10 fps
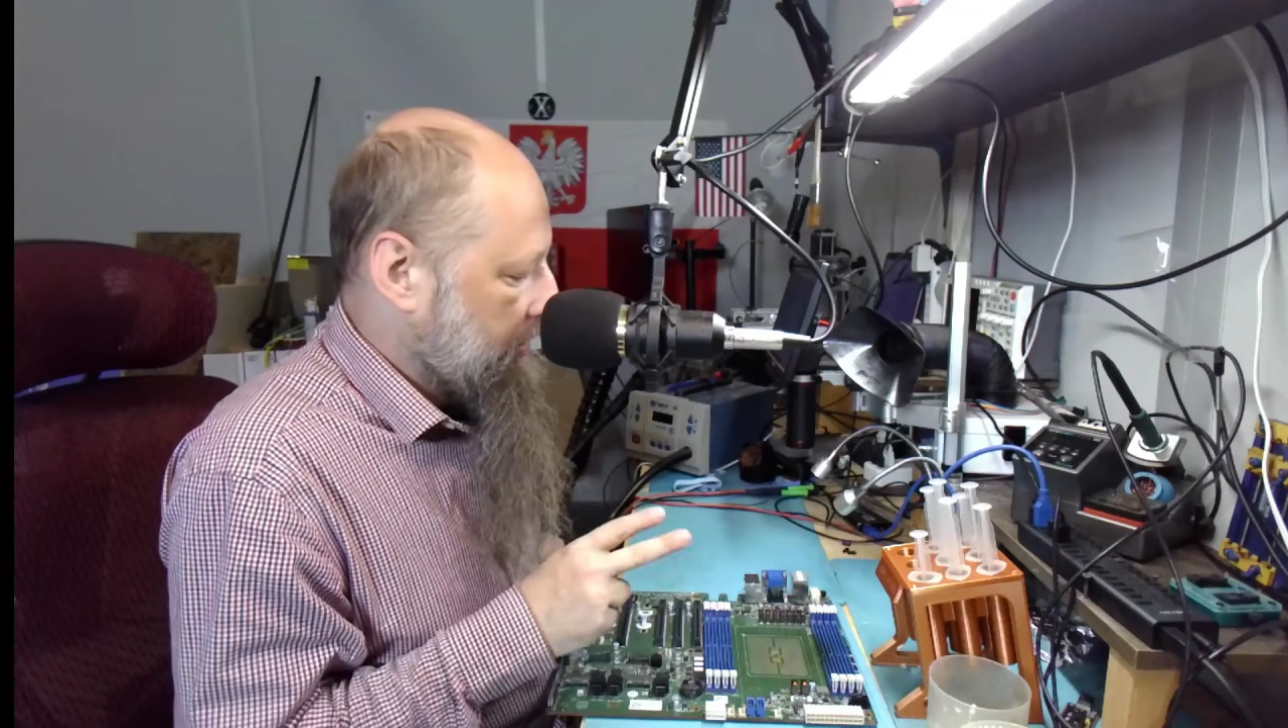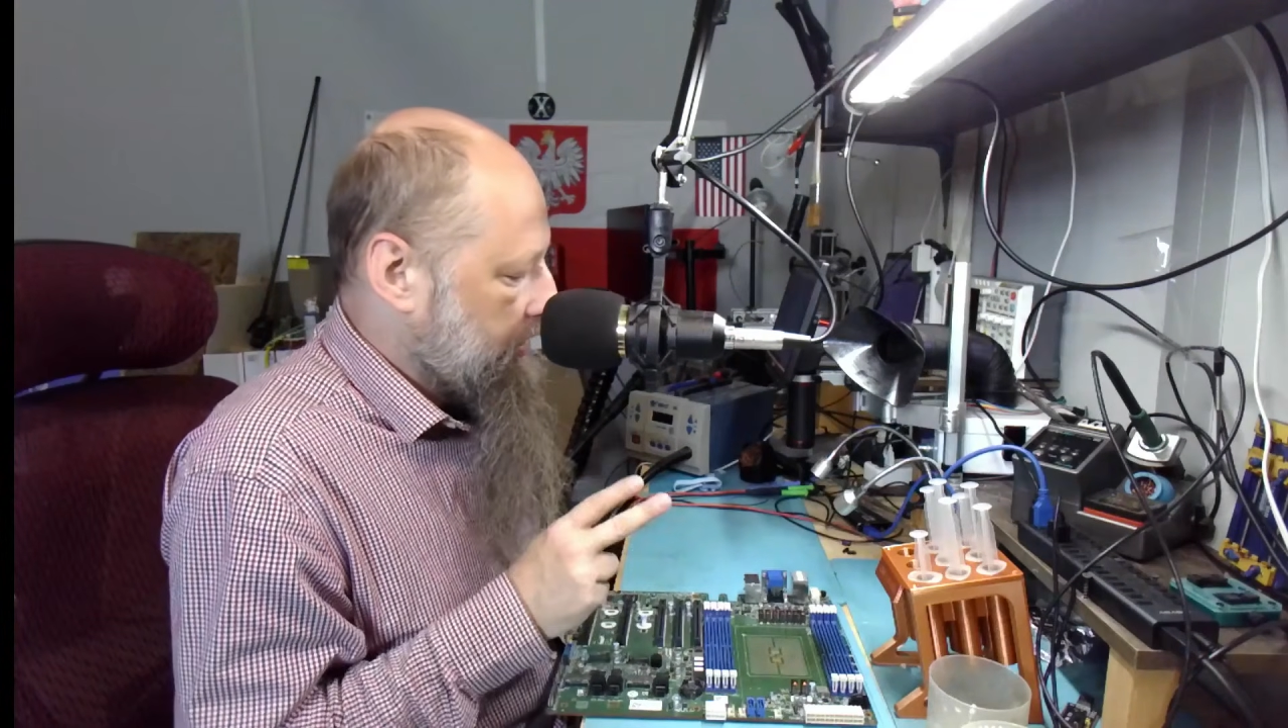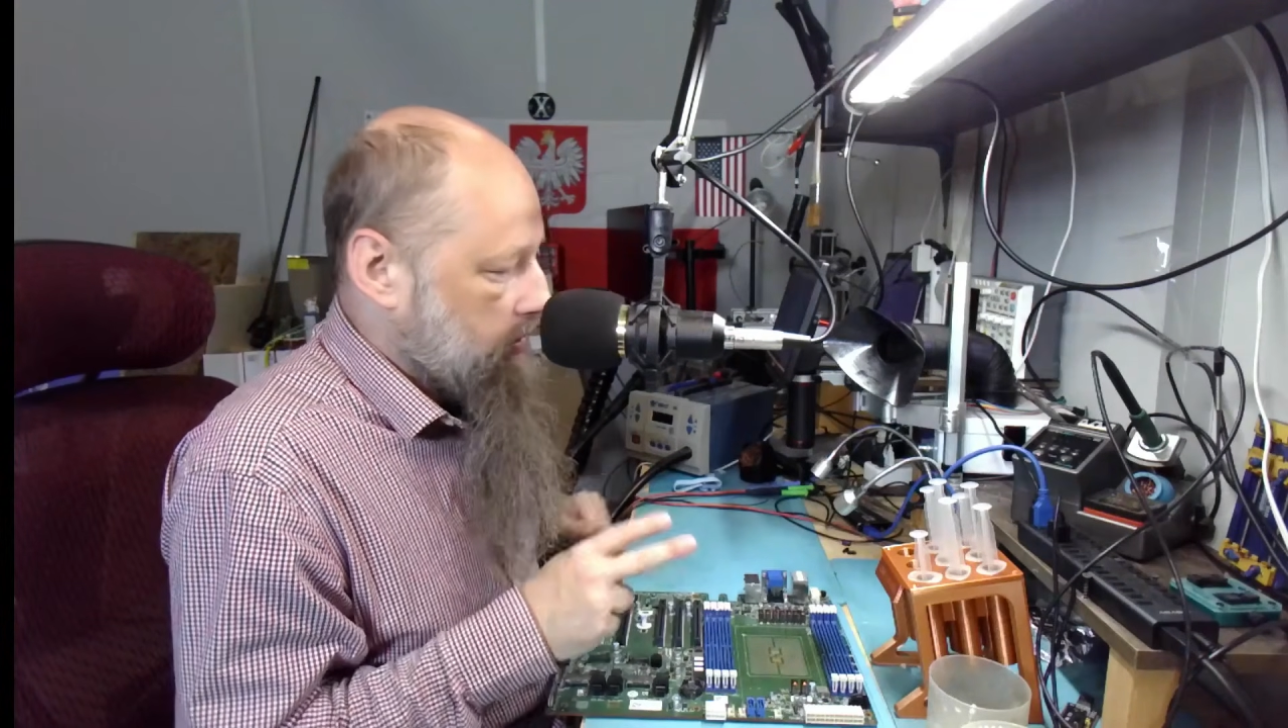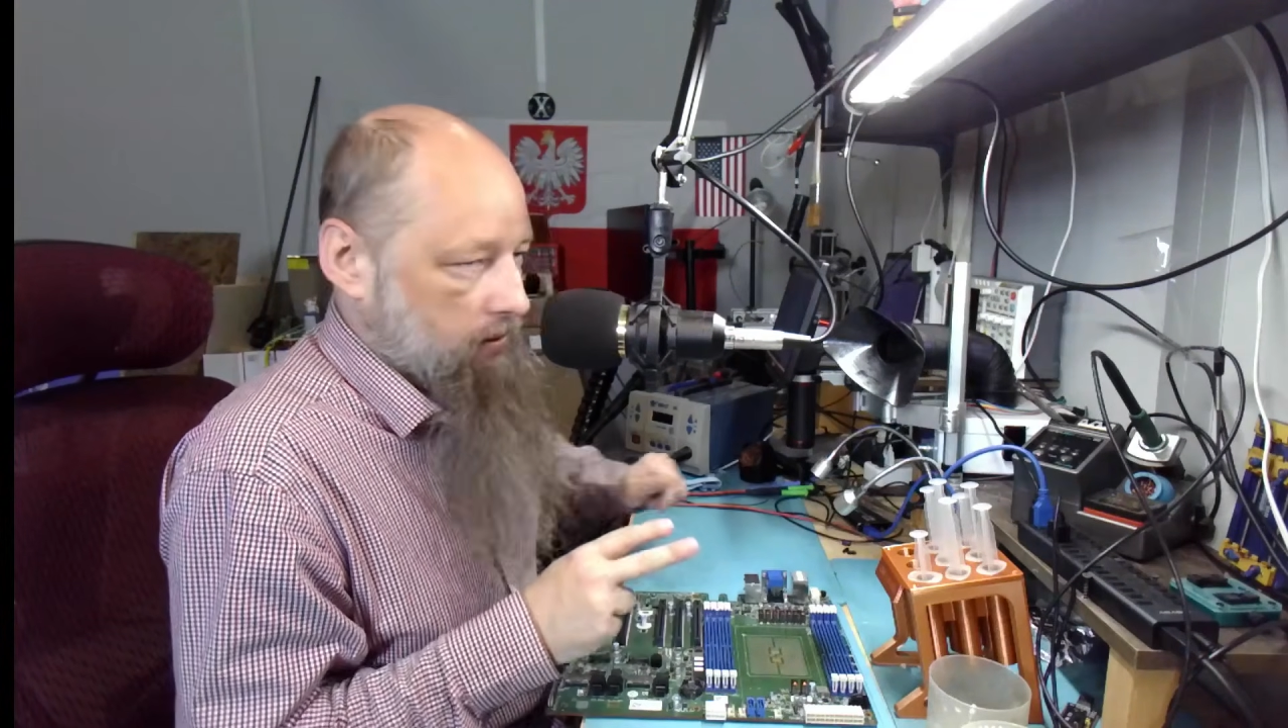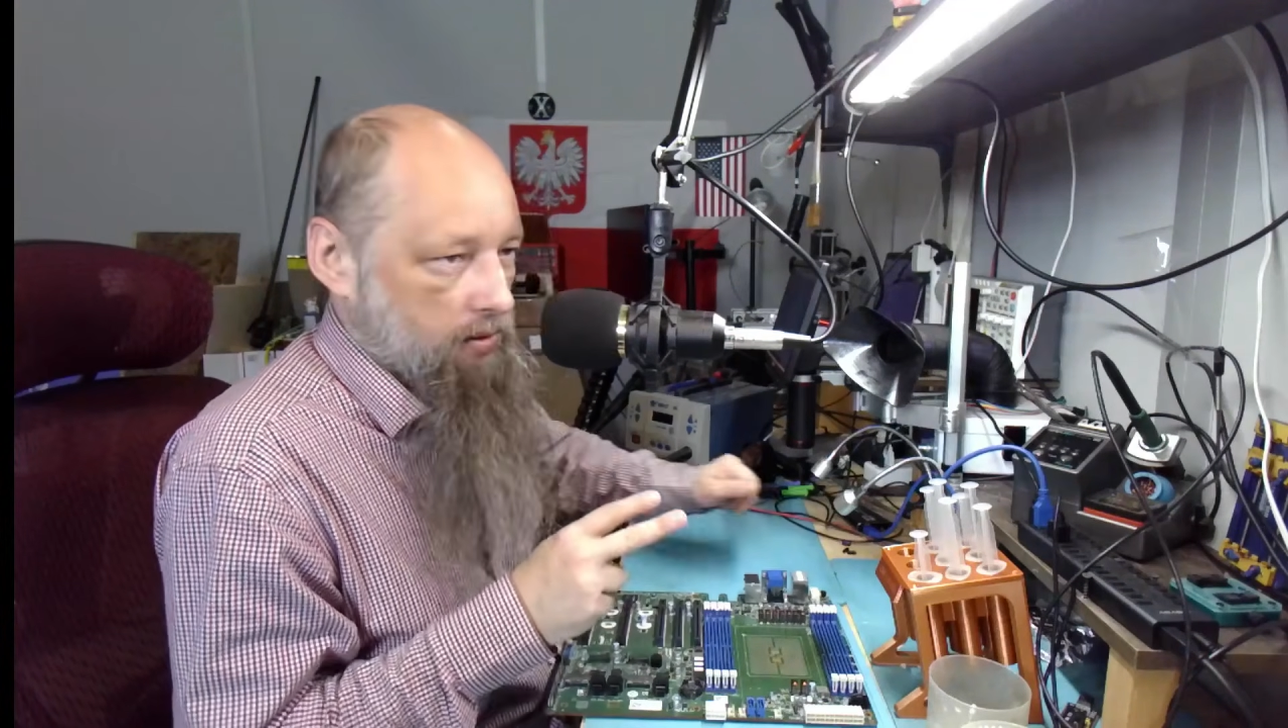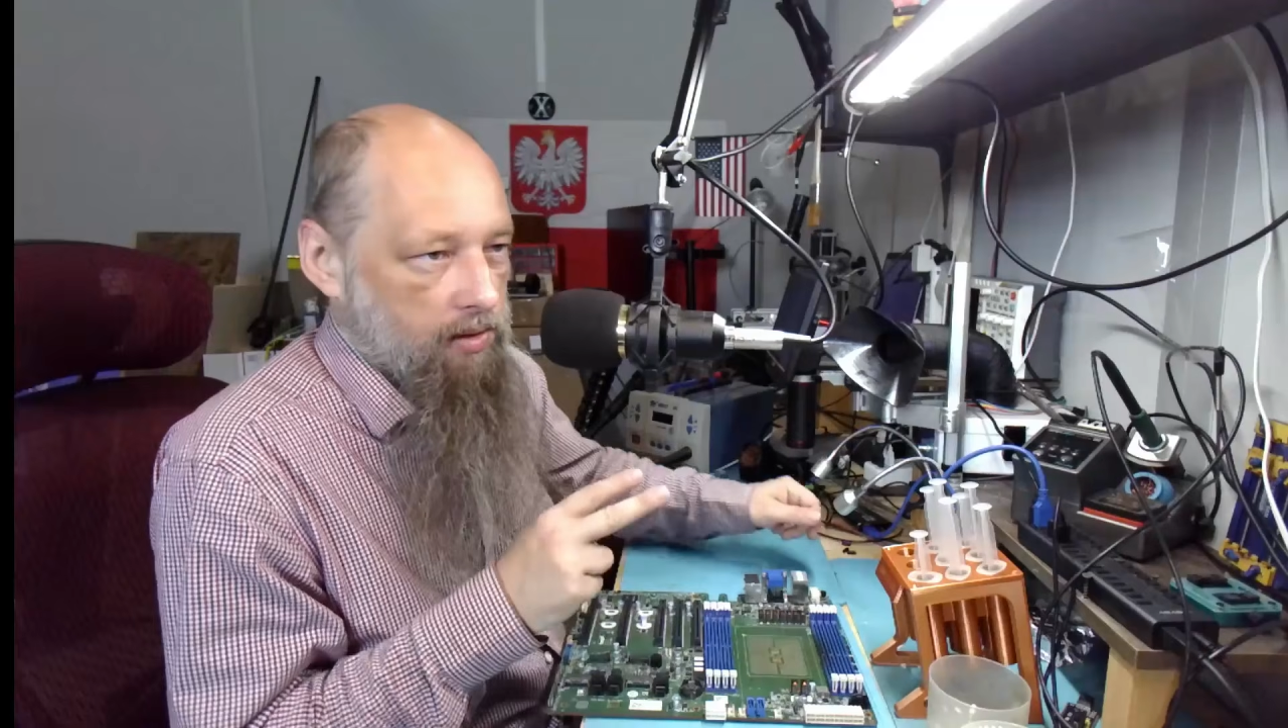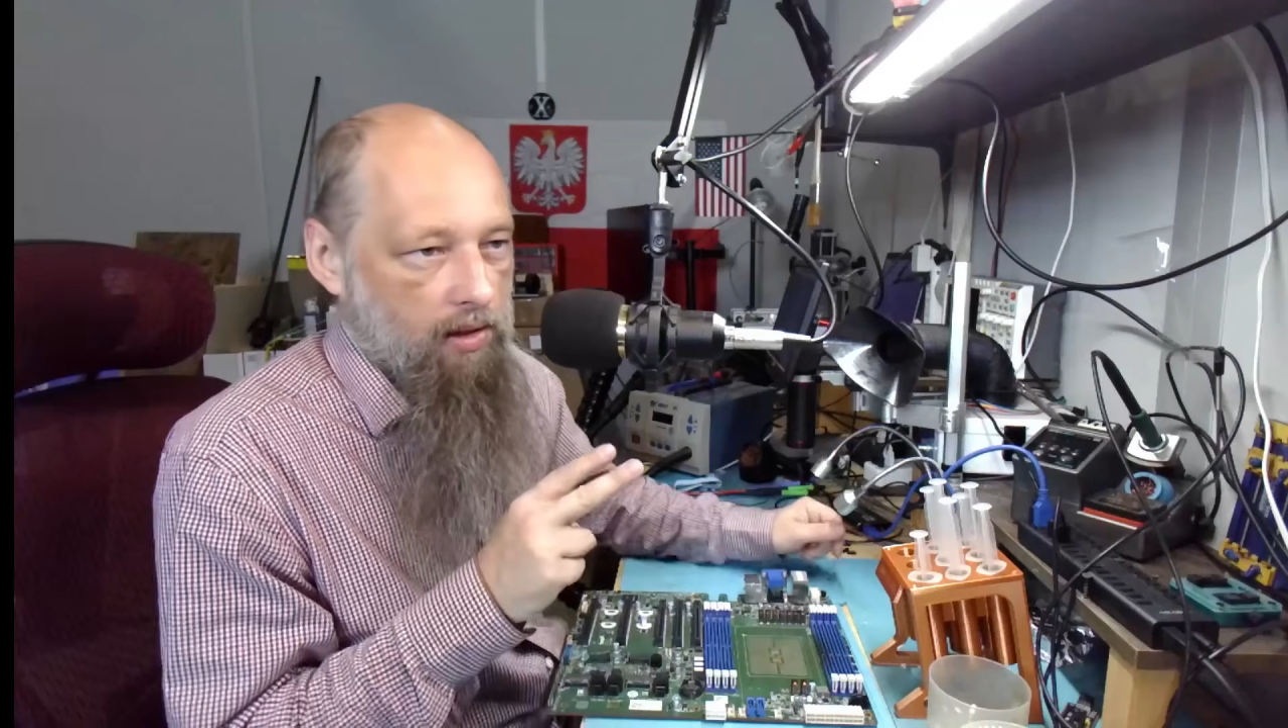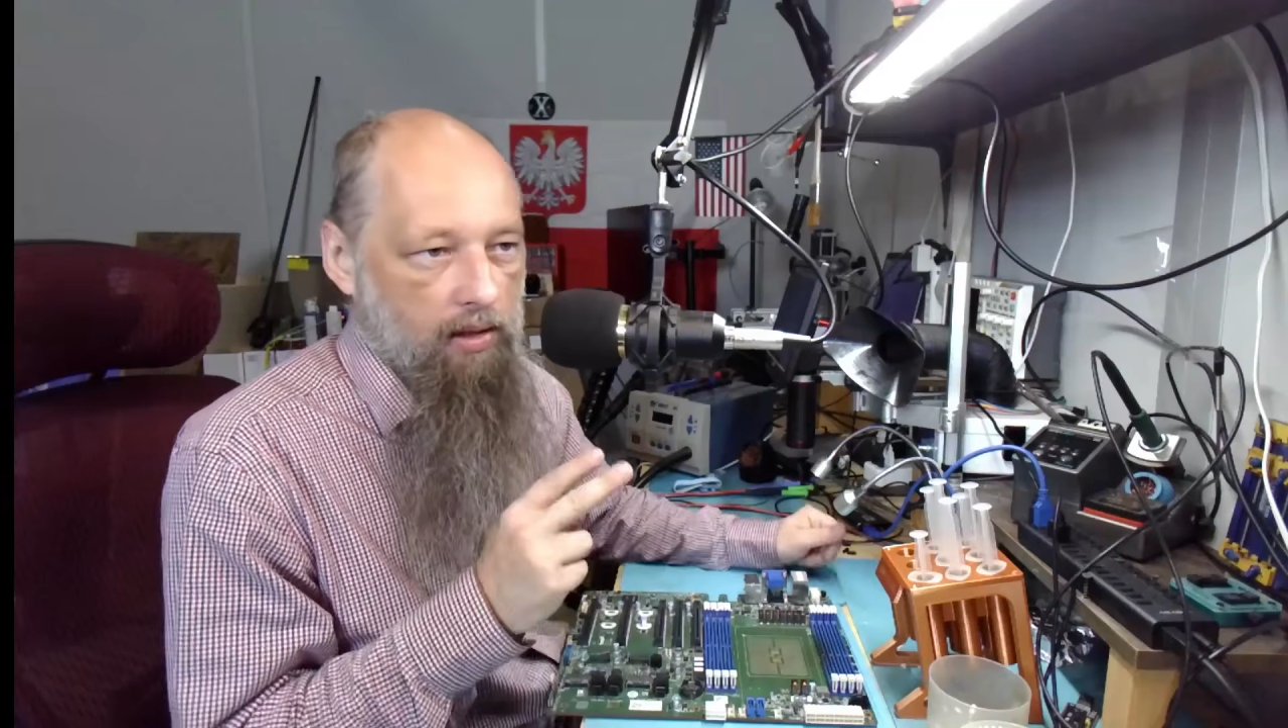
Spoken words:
to use